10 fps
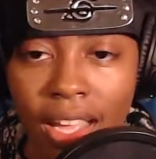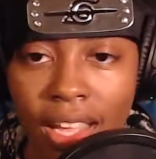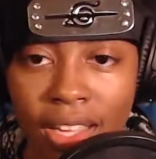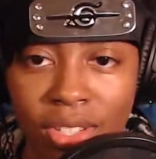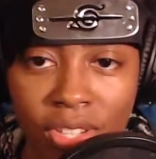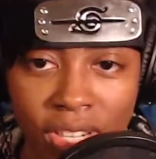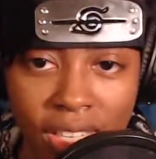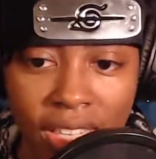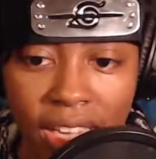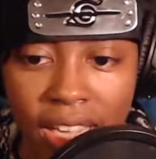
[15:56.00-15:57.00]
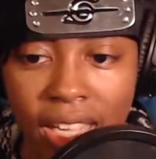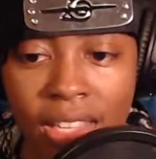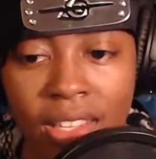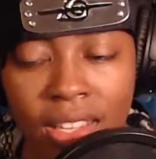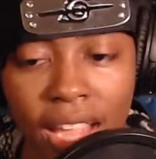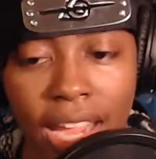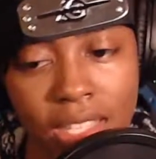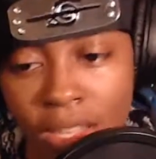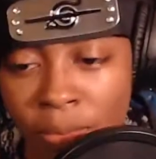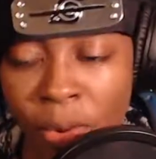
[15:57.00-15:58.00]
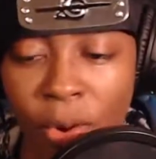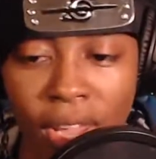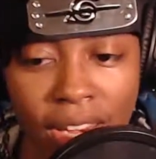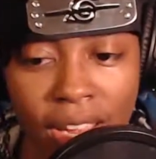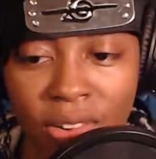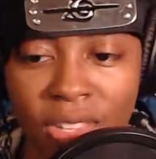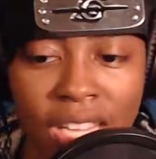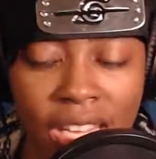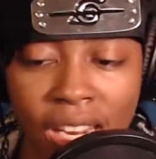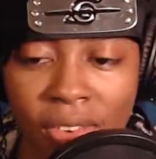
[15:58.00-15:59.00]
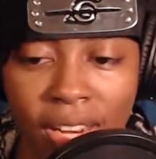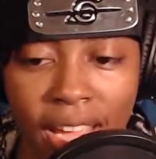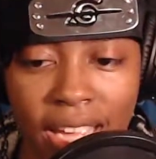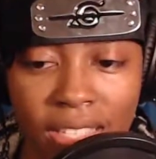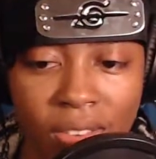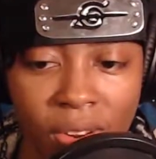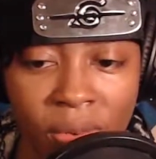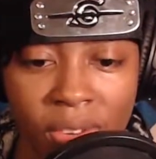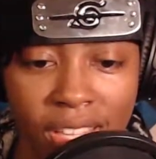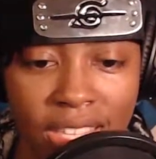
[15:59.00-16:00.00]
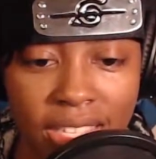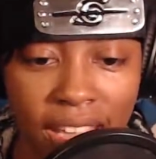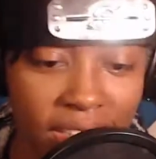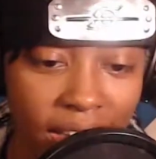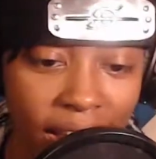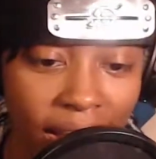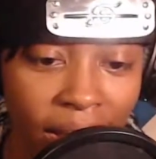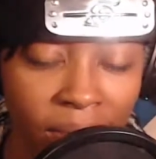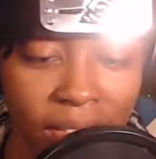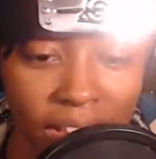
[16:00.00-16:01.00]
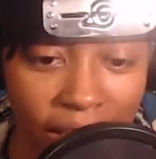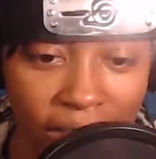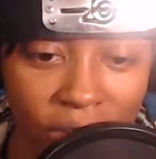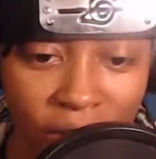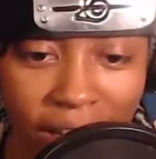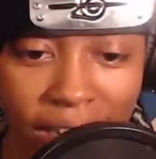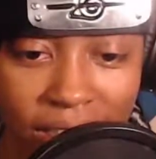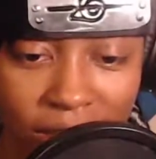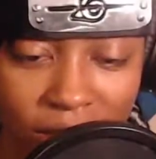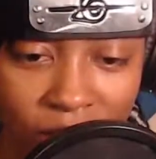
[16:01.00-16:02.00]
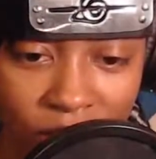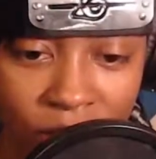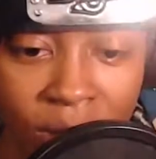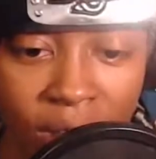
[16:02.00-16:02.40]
during the day. At some point, I don't think anyone has a really set time like I try to do.